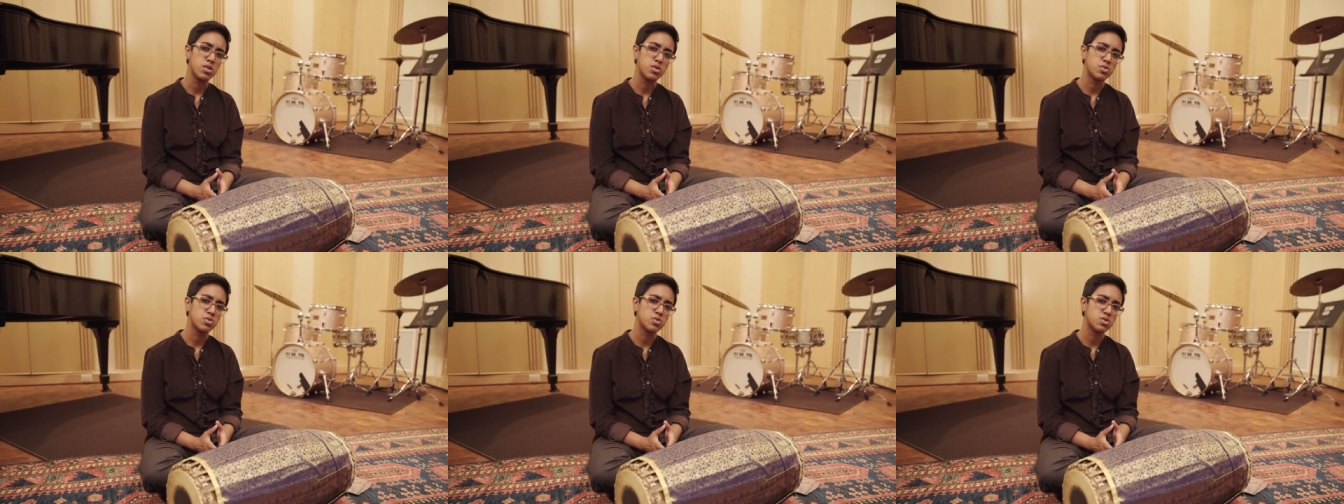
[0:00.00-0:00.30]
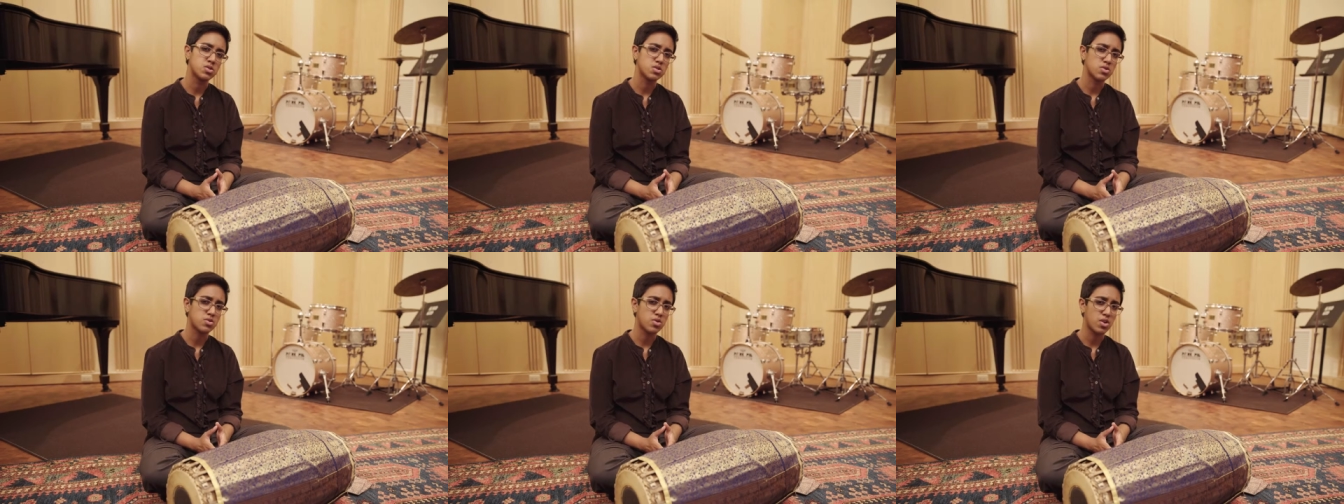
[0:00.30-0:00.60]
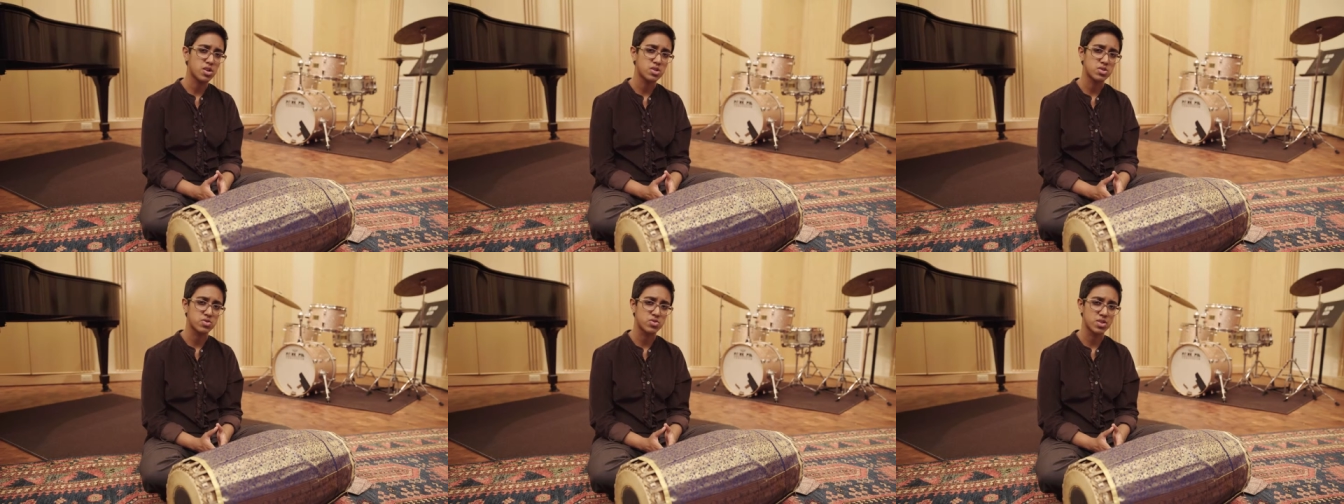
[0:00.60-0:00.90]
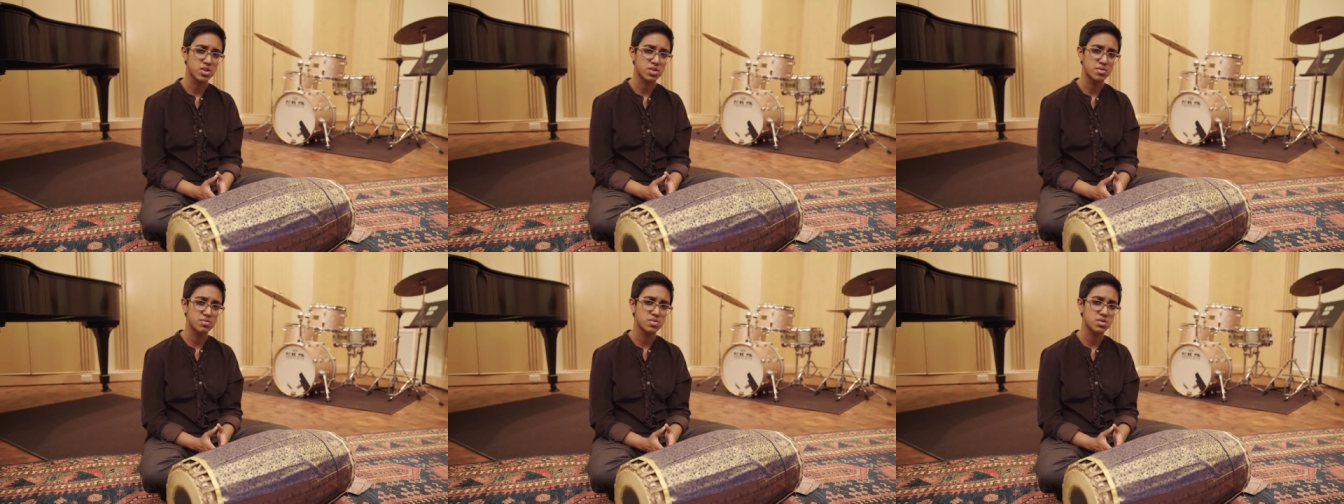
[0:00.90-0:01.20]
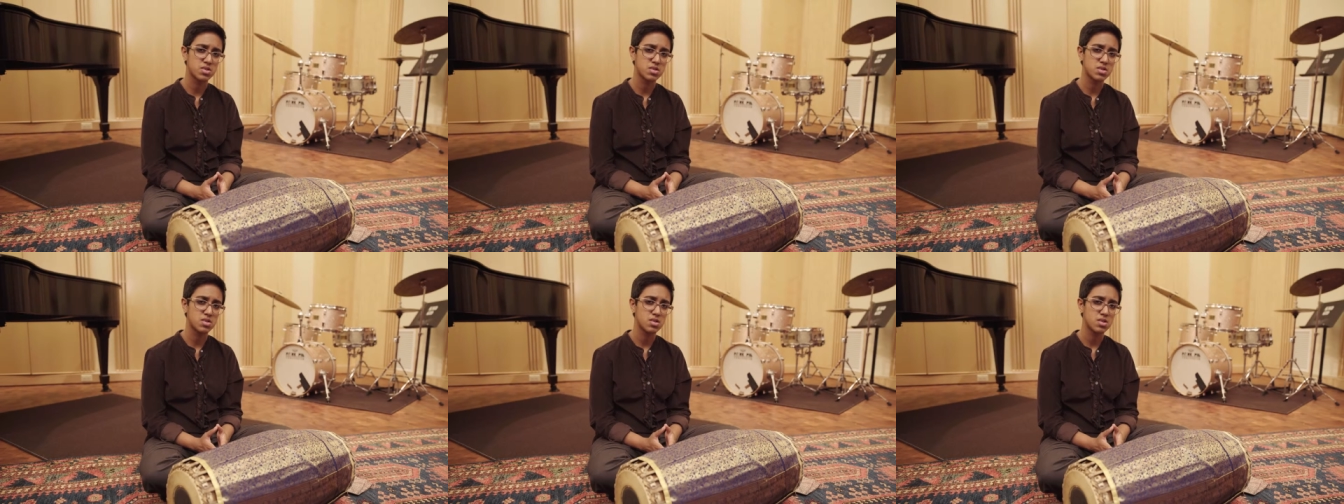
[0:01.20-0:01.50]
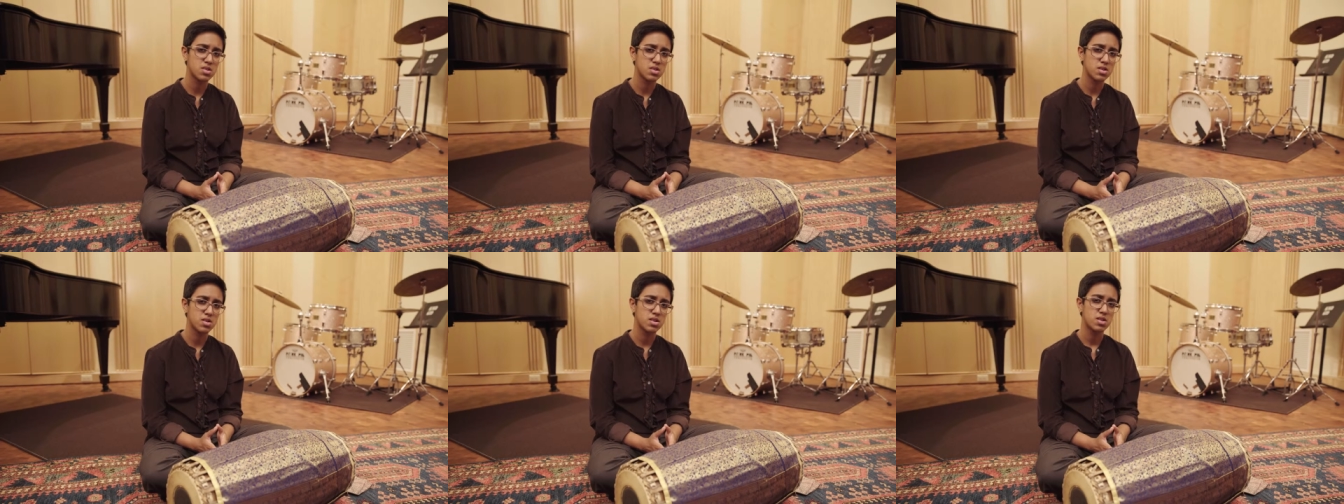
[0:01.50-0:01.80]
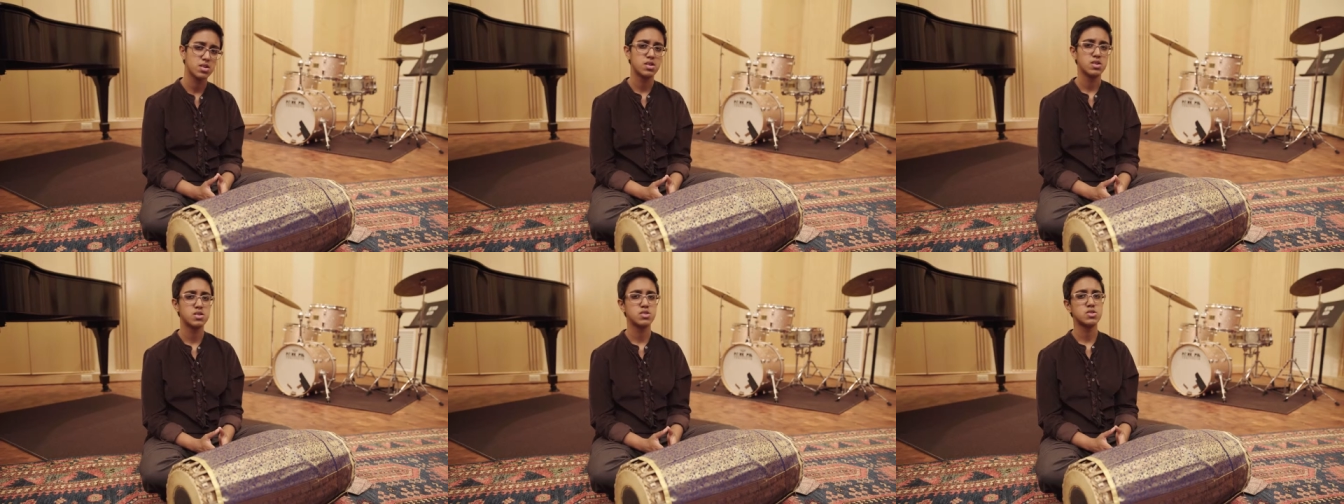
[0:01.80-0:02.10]
use cross rhythms
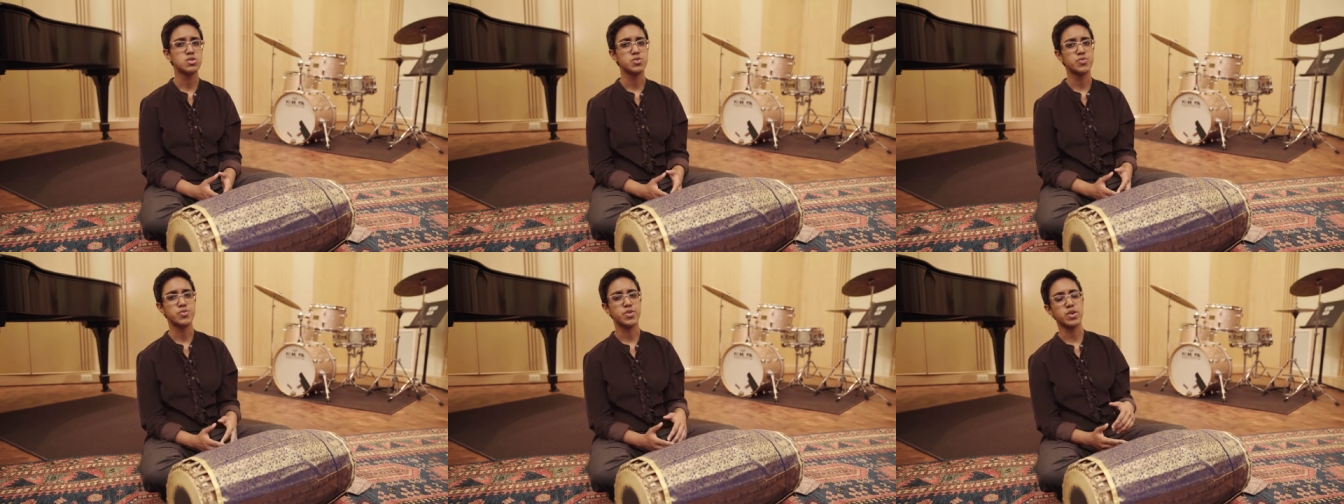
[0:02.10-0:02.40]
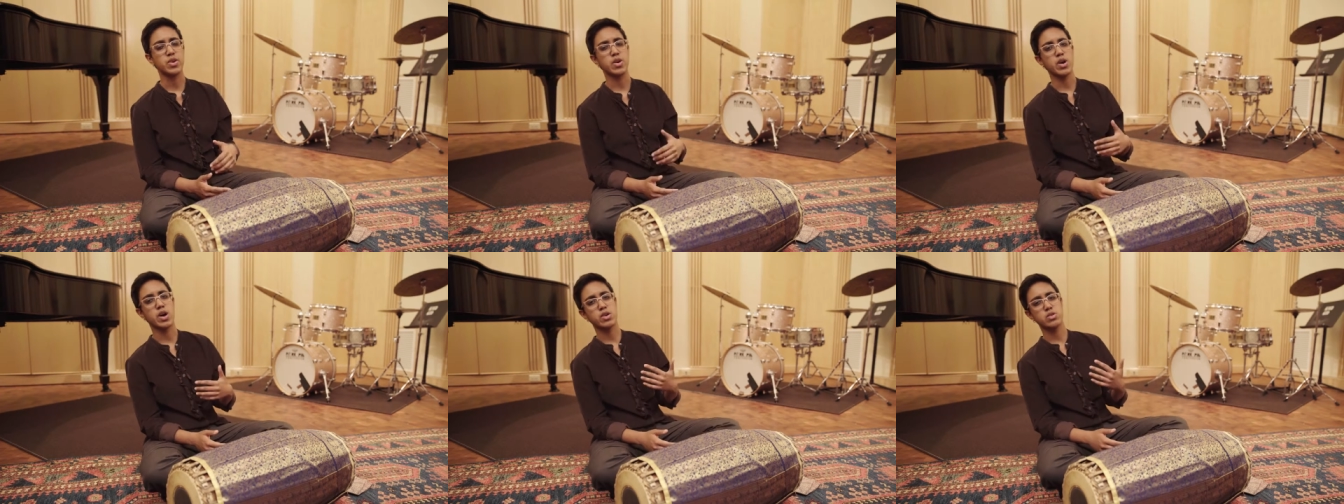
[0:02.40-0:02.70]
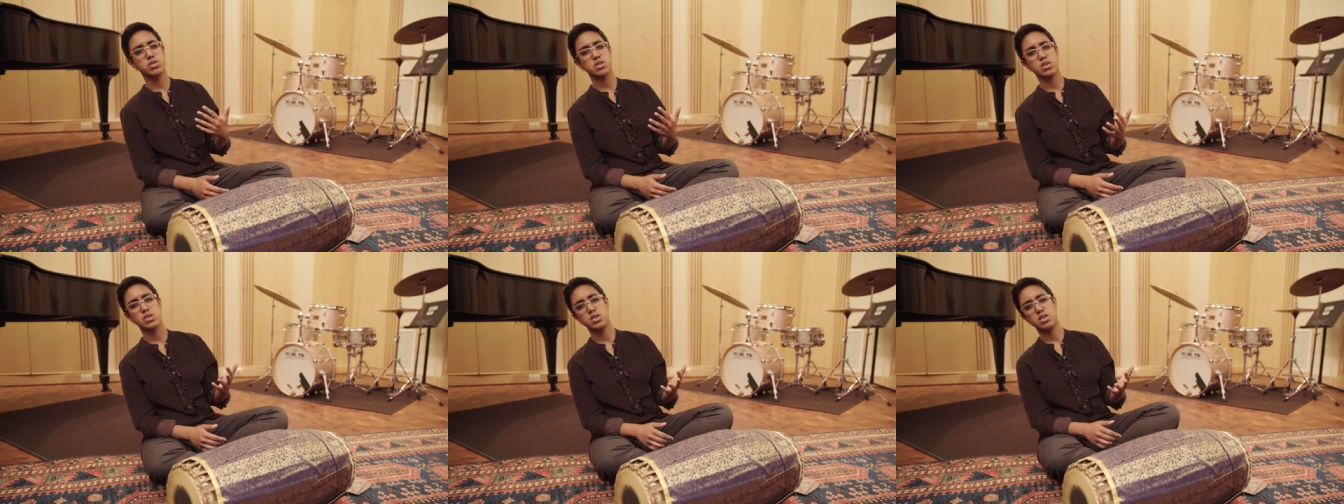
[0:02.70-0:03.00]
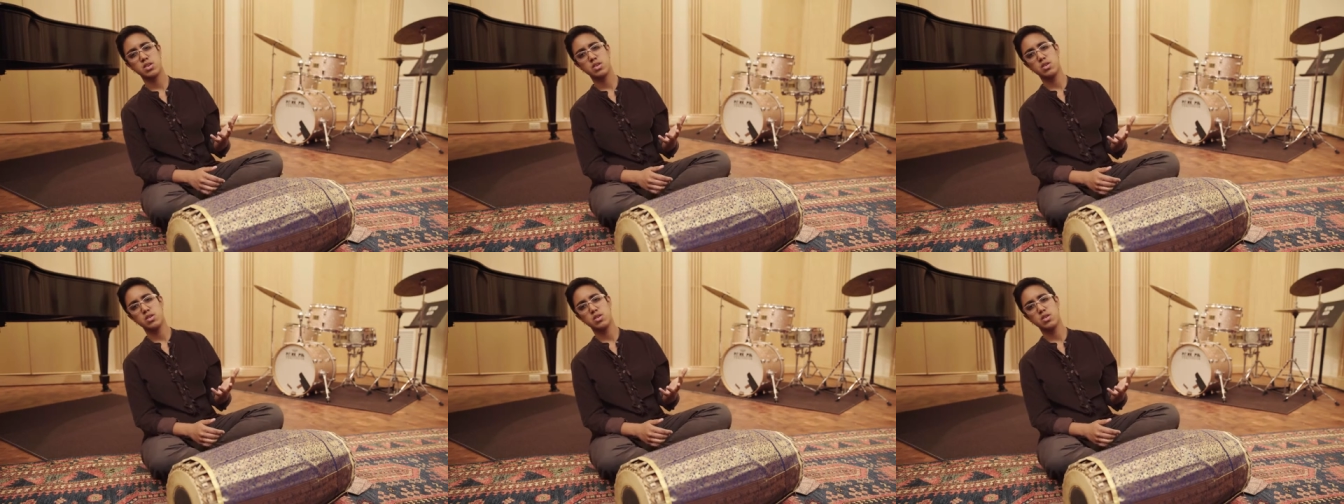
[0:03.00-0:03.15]
to figure out